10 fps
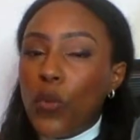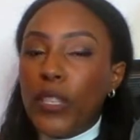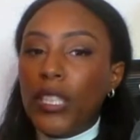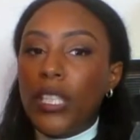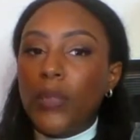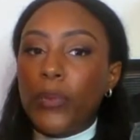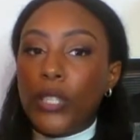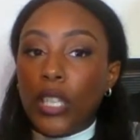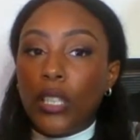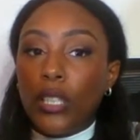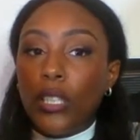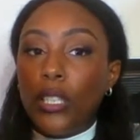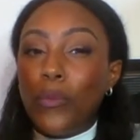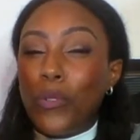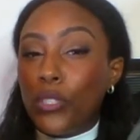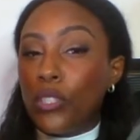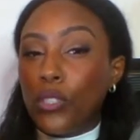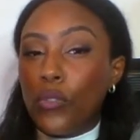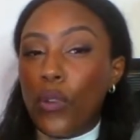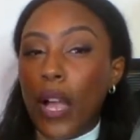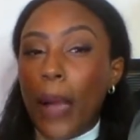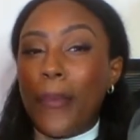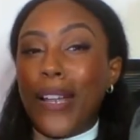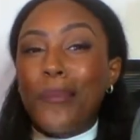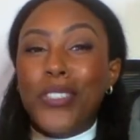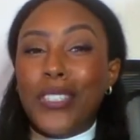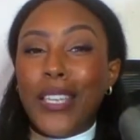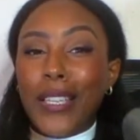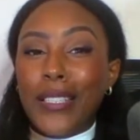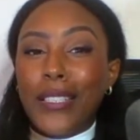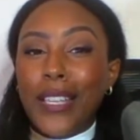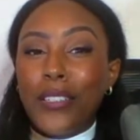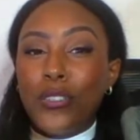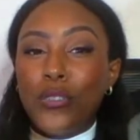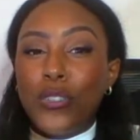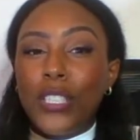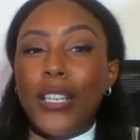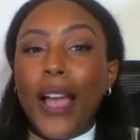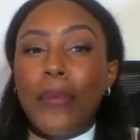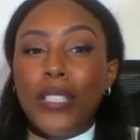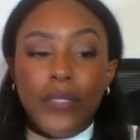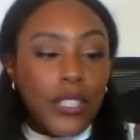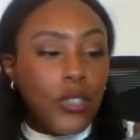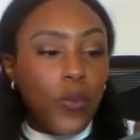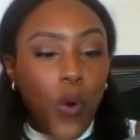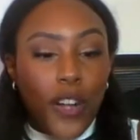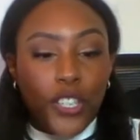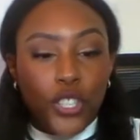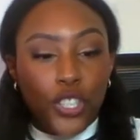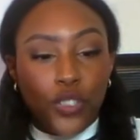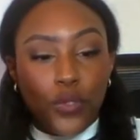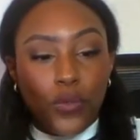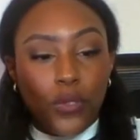what these particularly will do, but I'm just guessing that it'll do good. I believe these are water shoes,